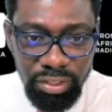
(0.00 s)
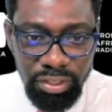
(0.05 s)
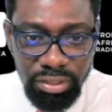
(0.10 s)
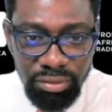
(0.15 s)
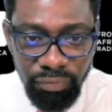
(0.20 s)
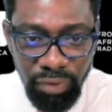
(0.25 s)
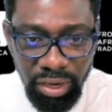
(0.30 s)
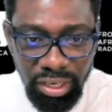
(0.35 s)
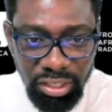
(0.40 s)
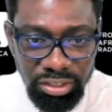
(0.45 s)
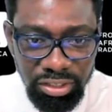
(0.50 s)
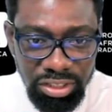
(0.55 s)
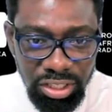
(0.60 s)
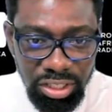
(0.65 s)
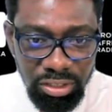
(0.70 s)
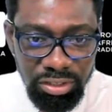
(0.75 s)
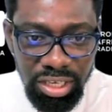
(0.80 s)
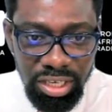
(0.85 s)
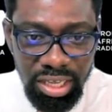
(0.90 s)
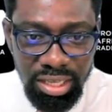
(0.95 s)

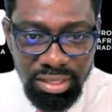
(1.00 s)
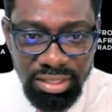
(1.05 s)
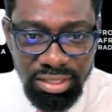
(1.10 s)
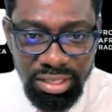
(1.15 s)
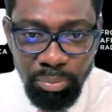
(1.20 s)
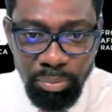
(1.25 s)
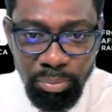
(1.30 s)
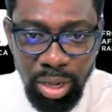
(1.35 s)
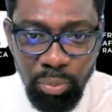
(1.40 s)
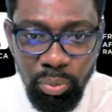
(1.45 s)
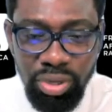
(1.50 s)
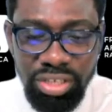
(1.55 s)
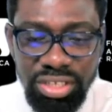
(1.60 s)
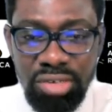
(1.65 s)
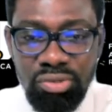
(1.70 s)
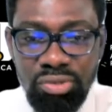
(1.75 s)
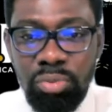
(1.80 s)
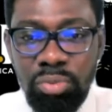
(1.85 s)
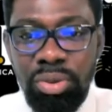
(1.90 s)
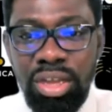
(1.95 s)
financial year. Zimbabwe
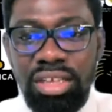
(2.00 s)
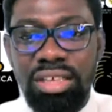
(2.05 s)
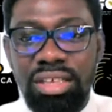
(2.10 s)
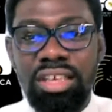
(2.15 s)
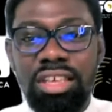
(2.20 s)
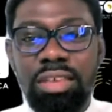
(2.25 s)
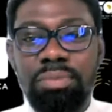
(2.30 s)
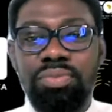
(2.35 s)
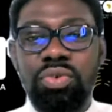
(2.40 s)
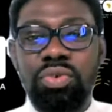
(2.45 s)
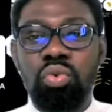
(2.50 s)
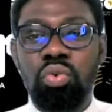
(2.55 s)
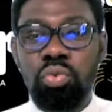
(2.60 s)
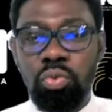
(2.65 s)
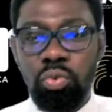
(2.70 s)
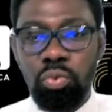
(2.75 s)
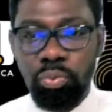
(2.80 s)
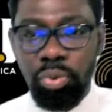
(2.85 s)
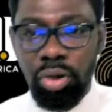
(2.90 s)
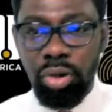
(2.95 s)
Central Bank keeps
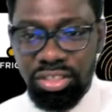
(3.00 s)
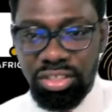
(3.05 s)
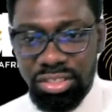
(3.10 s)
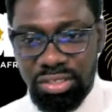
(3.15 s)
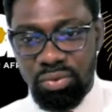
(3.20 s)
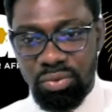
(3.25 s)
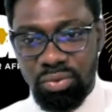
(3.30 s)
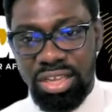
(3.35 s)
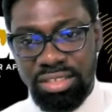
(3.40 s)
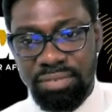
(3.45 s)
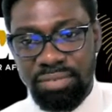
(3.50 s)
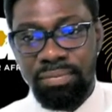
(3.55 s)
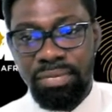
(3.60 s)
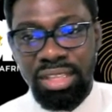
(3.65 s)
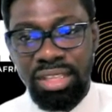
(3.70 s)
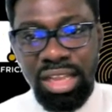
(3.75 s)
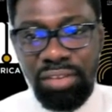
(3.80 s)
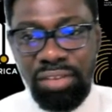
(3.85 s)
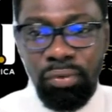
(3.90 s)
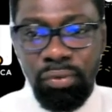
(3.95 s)
policy
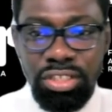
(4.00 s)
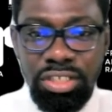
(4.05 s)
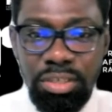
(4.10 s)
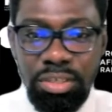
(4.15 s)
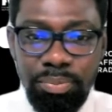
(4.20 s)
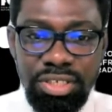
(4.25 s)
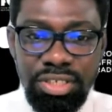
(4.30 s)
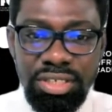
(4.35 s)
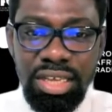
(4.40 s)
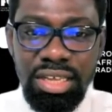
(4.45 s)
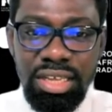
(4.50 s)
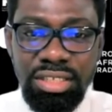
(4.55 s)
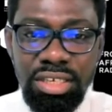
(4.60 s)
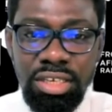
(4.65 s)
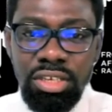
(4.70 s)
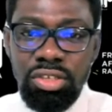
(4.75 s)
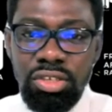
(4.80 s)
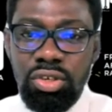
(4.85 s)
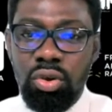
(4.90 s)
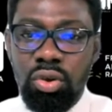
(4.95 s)
rates at 40%
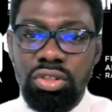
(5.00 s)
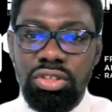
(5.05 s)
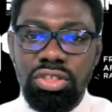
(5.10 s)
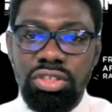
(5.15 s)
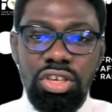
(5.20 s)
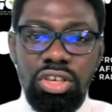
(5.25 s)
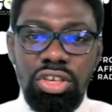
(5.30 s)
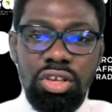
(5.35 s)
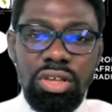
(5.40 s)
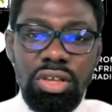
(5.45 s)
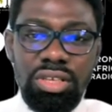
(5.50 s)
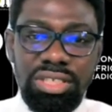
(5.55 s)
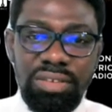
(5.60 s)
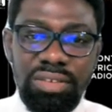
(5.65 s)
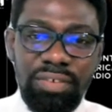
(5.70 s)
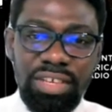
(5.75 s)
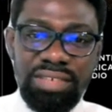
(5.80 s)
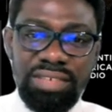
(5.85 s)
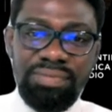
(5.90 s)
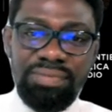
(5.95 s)
to continue
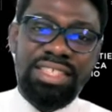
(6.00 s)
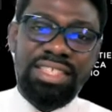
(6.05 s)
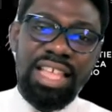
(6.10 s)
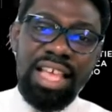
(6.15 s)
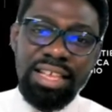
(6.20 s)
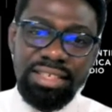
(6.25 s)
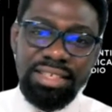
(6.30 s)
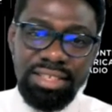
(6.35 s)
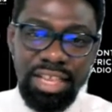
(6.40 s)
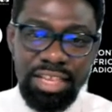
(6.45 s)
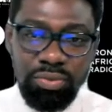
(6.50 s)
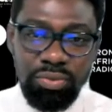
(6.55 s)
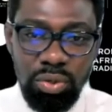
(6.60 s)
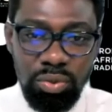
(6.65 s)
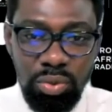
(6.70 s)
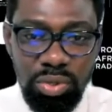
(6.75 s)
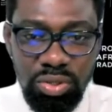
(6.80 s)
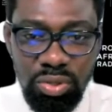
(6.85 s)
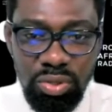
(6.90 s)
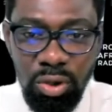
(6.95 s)
conservative stance. That's
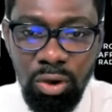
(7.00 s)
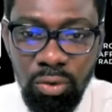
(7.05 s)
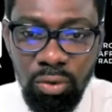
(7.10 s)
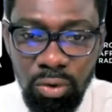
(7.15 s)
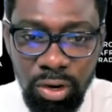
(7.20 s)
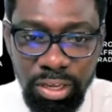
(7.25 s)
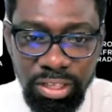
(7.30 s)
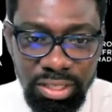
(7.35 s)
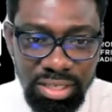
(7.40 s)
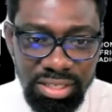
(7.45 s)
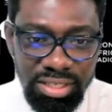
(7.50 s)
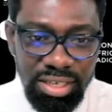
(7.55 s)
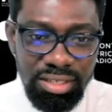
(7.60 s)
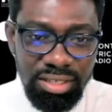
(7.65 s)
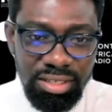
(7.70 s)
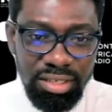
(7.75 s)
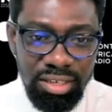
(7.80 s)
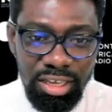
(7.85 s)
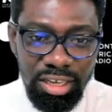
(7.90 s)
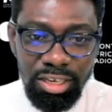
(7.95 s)
what we saw on Reuters
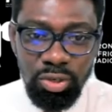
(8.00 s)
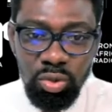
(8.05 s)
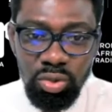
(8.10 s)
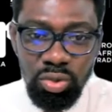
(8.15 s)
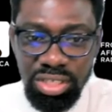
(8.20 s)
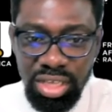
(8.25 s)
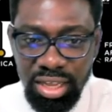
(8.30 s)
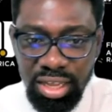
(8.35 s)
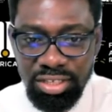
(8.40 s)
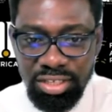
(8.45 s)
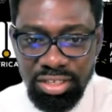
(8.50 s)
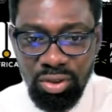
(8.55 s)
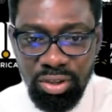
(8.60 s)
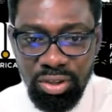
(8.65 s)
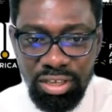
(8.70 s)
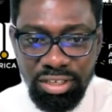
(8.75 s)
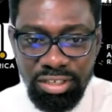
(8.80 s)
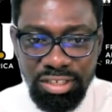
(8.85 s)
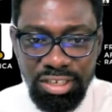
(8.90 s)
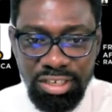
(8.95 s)
yesterday. Lusaka Stock
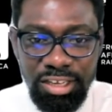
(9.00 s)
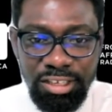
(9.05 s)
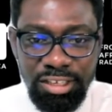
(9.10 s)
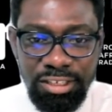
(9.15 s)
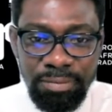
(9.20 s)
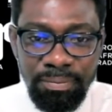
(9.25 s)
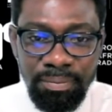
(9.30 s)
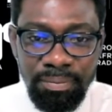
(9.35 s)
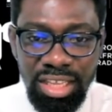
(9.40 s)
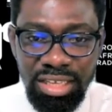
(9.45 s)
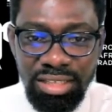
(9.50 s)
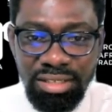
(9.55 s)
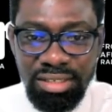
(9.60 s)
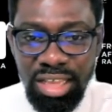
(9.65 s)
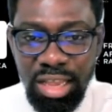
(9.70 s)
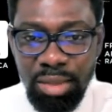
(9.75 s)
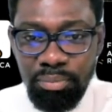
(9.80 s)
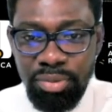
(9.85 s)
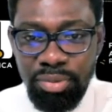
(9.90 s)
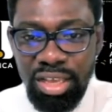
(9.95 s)
Exchange in
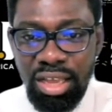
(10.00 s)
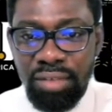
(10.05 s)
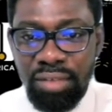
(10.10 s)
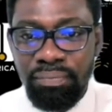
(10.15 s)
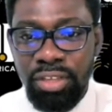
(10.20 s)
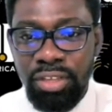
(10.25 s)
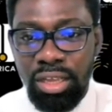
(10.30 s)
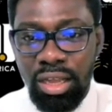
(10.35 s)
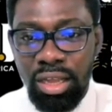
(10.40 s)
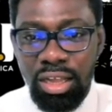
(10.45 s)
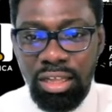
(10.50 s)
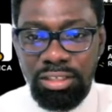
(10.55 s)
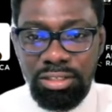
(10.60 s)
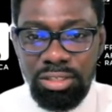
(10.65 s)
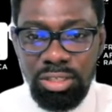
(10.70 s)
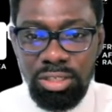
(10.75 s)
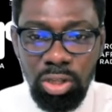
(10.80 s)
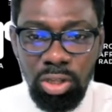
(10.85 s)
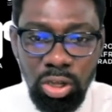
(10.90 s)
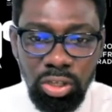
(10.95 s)
Zambia
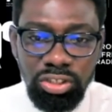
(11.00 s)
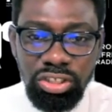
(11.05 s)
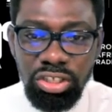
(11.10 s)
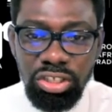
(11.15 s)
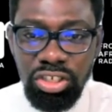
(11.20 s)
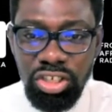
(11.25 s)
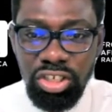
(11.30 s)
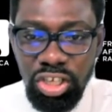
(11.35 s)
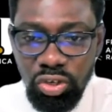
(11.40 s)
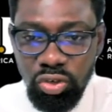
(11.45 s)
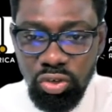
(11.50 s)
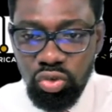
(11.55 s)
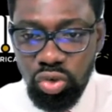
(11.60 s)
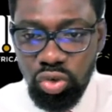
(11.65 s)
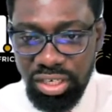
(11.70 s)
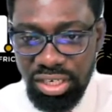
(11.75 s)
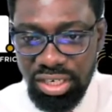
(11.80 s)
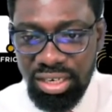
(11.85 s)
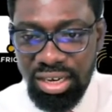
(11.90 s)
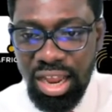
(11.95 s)
has launched a new
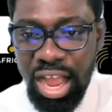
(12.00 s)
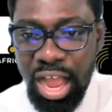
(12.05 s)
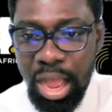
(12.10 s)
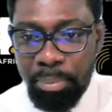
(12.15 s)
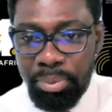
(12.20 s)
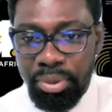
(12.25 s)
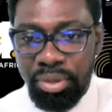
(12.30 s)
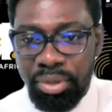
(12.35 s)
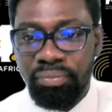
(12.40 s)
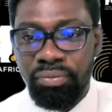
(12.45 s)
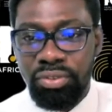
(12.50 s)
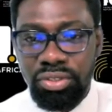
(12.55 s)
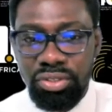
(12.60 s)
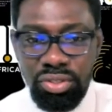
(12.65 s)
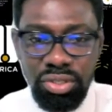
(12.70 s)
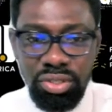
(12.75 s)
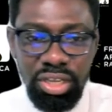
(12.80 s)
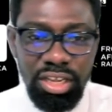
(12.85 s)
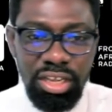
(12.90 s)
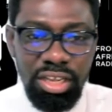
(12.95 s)
trading app
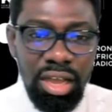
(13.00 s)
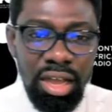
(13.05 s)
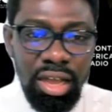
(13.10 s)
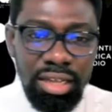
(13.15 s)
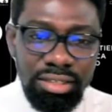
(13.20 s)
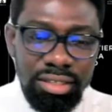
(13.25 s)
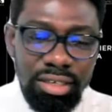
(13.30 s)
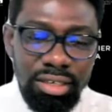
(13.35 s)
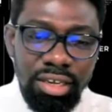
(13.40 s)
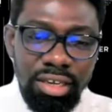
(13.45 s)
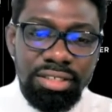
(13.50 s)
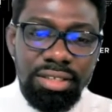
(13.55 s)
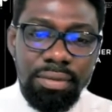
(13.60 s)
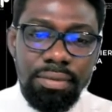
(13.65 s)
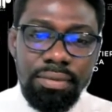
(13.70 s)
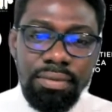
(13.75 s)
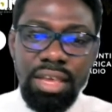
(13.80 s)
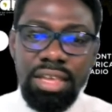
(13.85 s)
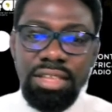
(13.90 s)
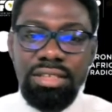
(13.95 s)
today at
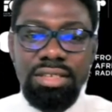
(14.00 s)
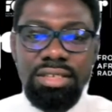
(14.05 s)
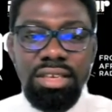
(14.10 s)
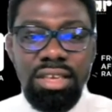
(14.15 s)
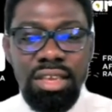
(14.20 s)
8:30